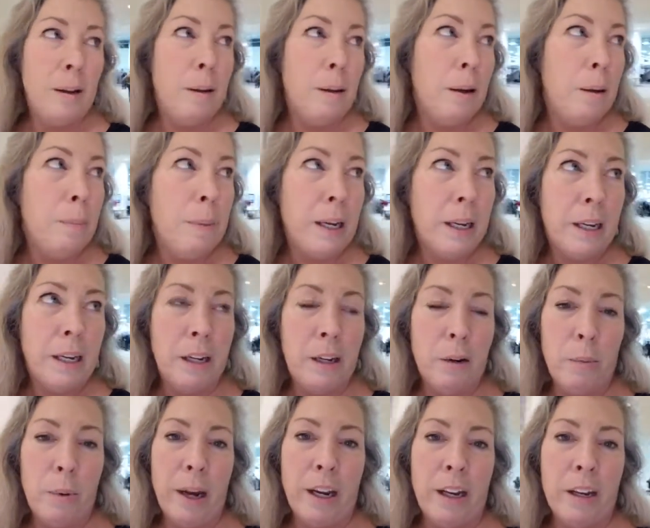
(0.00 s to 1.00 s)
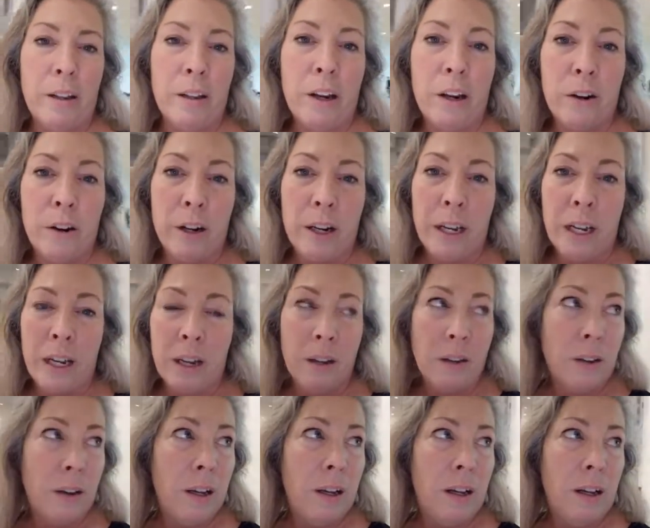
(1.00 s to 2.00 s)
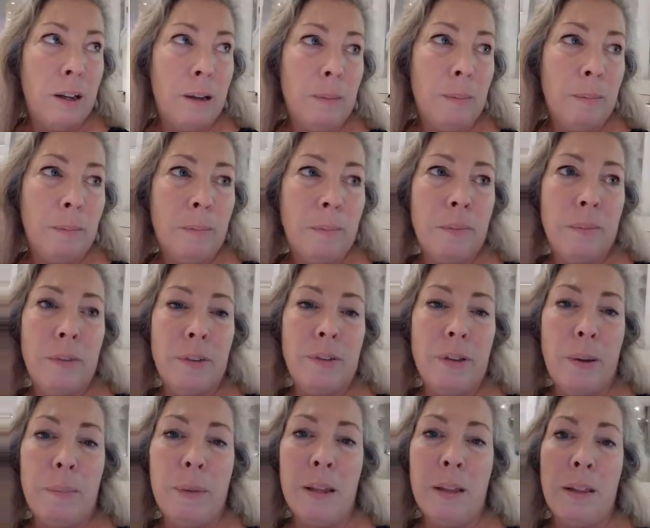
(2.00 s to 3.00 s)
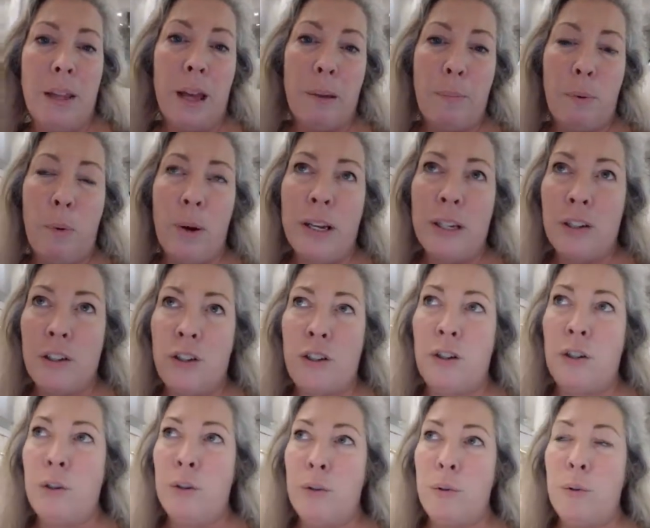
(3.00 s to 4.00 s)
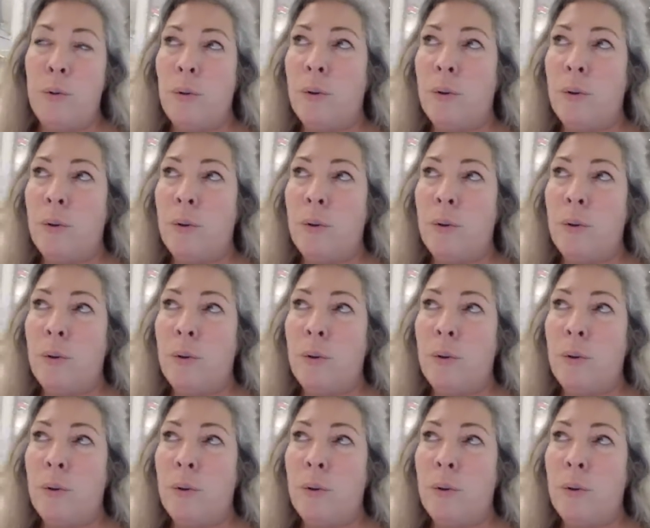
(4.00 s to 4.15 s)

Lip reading: a big irregularity, something that points to